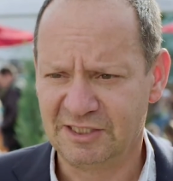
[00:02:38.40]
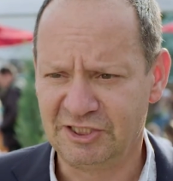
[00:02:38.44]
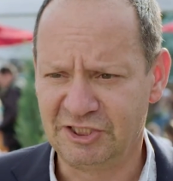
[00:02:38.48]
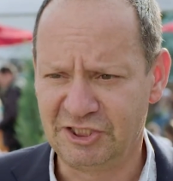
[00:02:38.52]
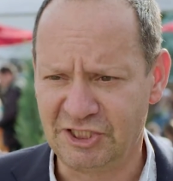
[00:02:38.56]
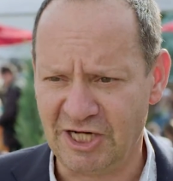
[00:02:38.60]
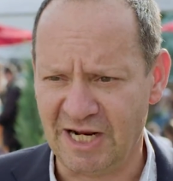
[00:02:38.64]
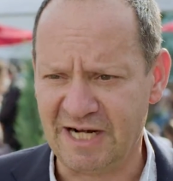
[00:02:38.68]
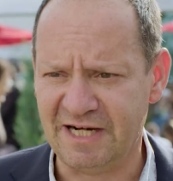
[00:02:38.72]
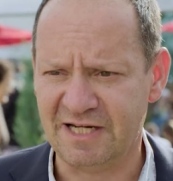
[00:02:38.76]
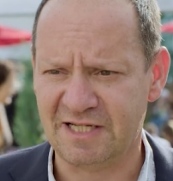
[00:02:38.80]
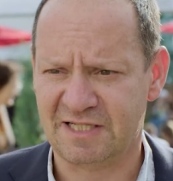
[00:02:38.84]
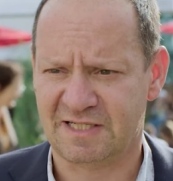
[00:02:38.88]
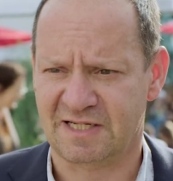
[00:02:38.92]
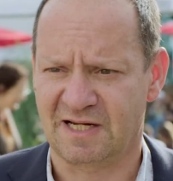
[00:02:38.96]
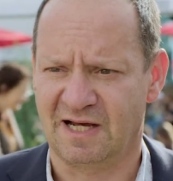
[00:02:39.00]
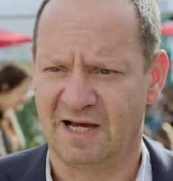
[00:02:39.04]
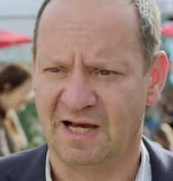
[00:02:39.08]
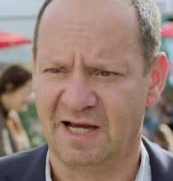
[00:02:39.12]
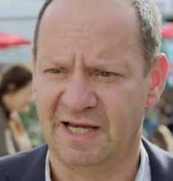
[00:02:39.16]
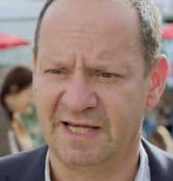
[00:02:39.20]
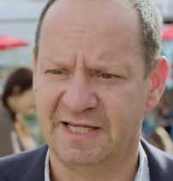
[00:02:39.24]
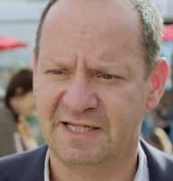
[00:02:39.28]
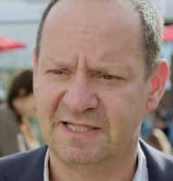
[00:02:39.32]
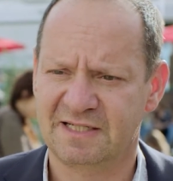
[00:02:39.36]

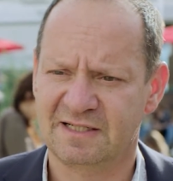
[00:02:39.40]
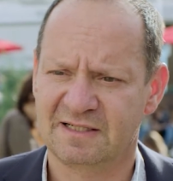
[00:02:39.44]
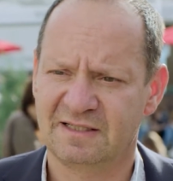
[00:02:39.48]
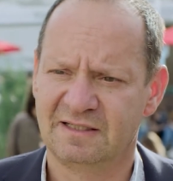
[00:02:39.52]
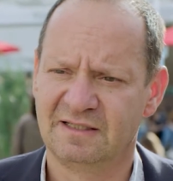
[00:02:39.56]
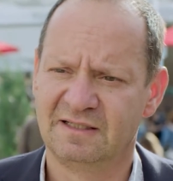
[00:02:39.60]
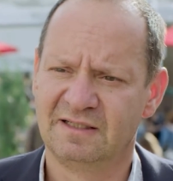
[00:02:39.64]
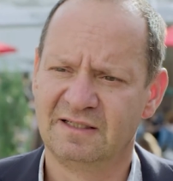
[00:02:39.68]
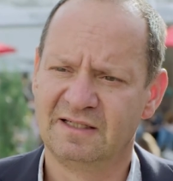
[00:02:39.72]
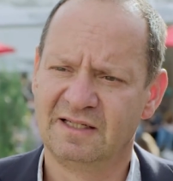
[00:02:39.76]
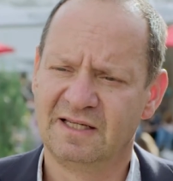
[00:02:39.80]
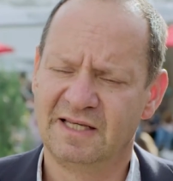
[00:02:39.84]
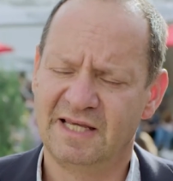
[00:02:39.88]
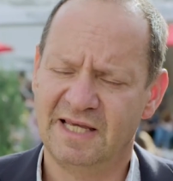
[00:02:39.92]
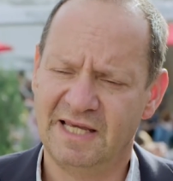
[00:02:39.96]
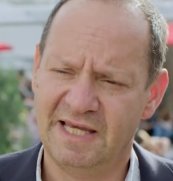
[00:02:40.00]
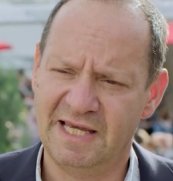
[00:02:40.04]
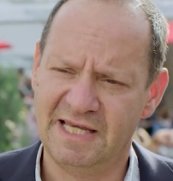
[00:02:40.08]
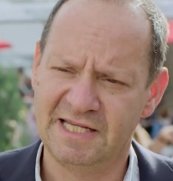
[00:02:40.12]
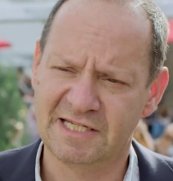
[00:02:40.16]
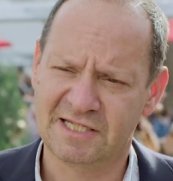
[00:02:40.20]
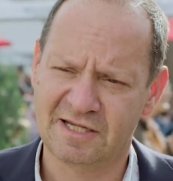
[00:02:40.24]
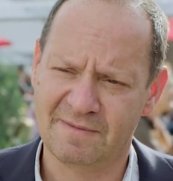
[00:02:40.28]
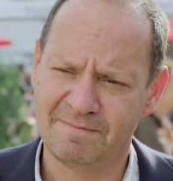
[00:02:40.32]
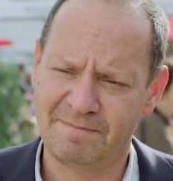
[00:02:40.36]
Genocide
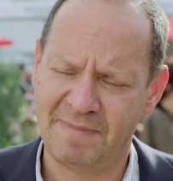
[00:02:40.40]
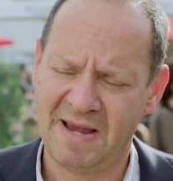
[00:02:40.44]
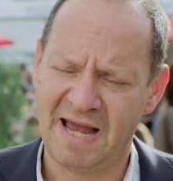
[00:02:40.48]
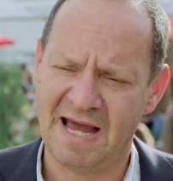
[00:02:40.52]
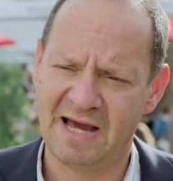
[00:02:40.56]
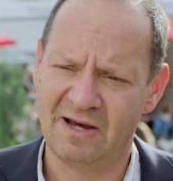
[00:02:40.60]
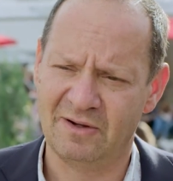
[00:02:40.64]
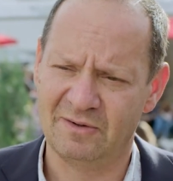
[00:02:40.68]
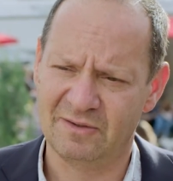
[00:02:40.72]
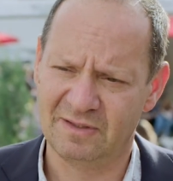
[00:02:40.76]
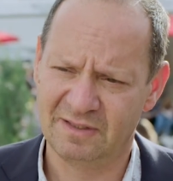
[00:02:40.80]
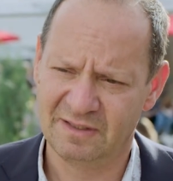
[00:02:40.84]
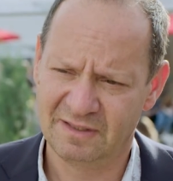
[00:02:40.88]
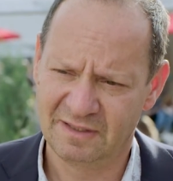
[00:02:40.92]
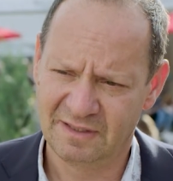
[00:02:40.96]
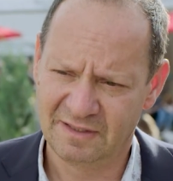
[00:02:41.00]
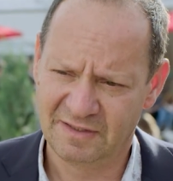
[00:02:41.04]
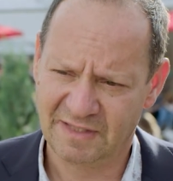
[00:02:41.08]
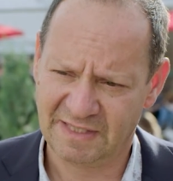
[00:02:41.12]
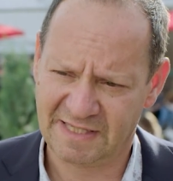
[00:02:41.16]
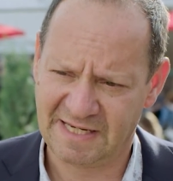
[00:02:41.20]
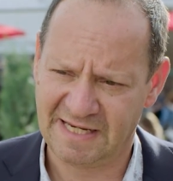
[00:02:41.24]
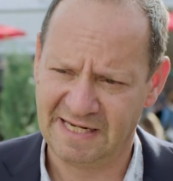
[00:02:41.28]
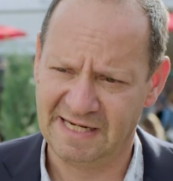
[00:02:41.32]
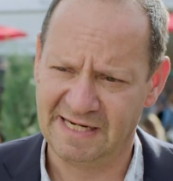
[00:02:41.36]
is about
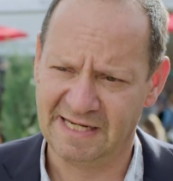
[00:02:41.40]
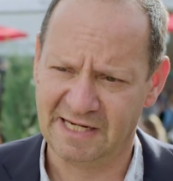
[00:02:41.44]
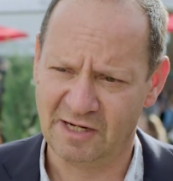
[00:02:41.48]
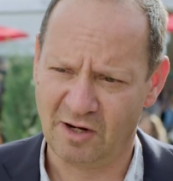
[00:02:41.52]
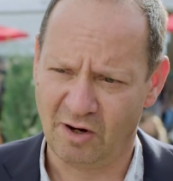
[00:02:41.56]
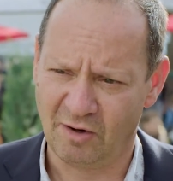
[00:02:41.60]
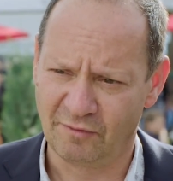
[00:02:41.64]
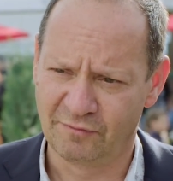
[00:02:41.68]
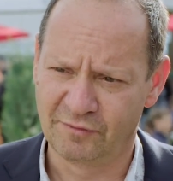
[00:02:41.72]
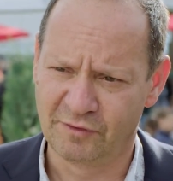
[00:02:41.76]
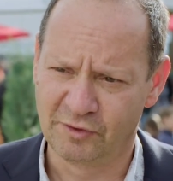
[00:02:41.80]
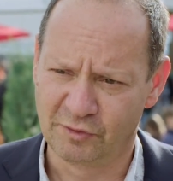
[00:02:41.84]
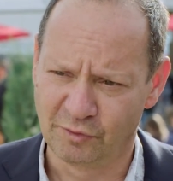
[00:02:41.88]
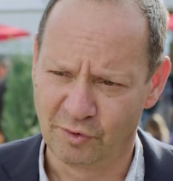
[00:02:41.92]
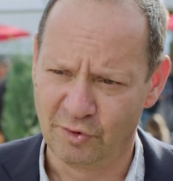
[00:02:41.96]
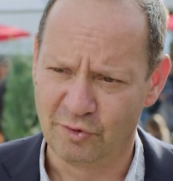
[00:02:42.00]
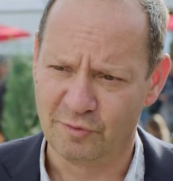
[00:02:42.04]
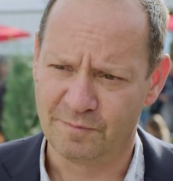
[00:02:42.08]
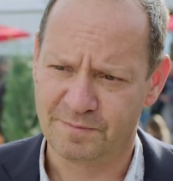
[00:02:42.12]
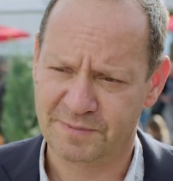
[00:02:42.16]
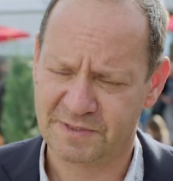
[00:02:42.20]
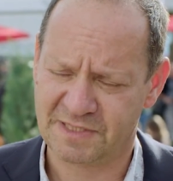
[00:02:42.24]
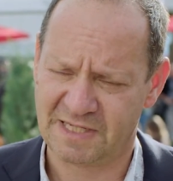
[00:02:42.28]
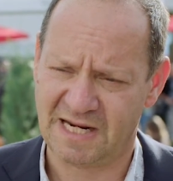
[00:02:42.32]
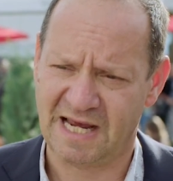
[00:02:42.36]
the killing of
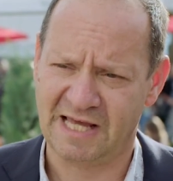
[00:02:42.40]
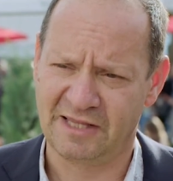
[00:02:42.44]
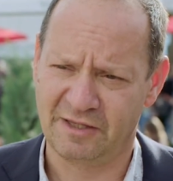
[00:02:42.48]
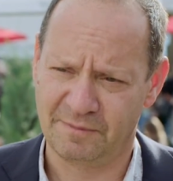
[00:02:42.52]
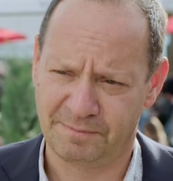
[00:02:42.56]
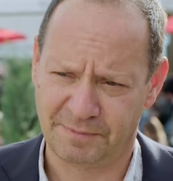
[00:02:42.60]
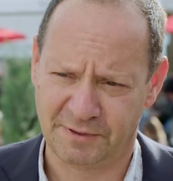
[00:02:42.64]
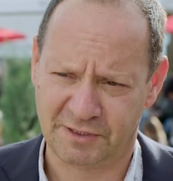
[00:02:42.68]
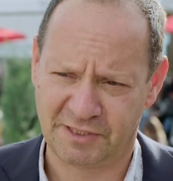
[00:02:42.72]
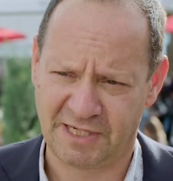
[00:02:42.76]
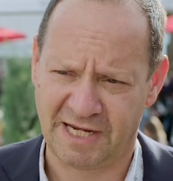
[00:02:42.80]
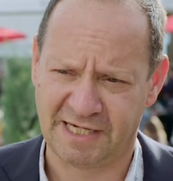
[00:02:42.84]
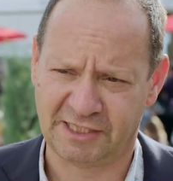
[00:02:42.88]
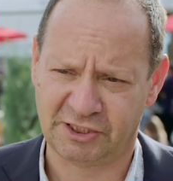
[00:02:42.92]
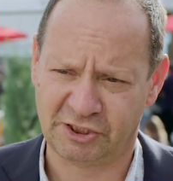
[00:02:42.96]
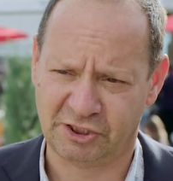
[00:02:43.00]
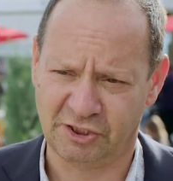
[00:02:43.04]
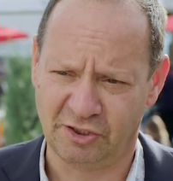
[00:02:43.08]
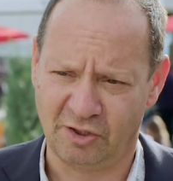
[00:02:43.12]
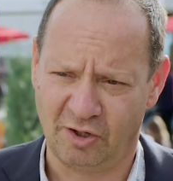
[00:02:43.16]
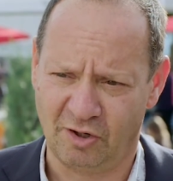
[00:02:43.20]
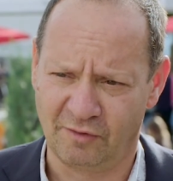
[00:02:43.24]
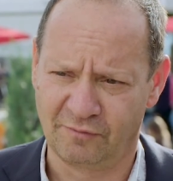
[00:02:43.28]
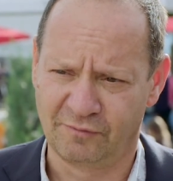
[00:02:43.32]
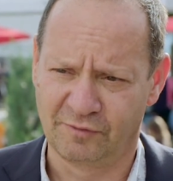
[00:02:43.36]
groups and the
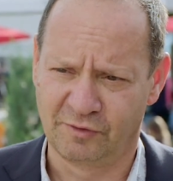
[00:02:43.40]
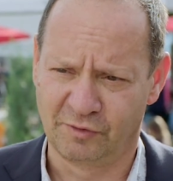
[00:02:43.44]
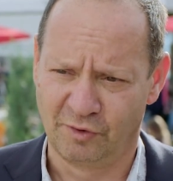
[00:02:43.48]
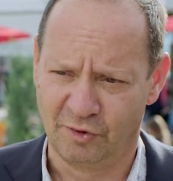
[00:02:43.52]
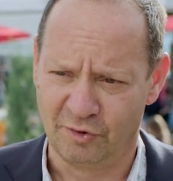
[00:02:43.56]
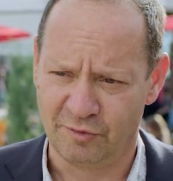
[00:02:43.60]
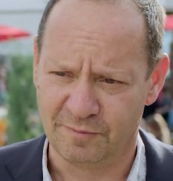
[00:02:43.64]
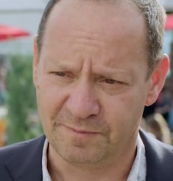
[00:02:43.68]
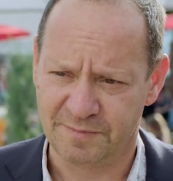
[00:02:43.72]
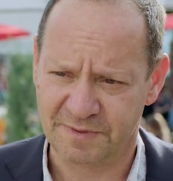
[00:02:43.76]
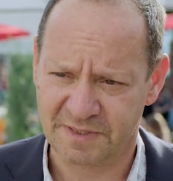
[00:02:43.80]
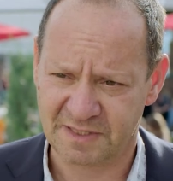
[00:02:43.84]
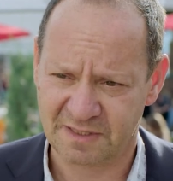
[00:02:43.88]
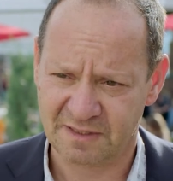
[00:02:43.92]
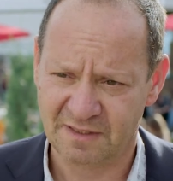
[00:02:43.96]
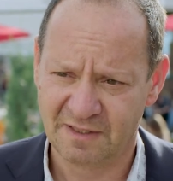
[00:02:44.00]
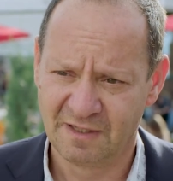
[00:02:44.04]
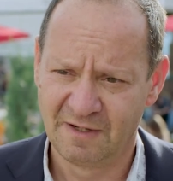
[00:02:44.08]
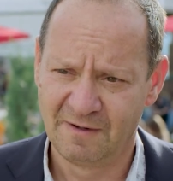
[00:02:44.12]
protection of groups.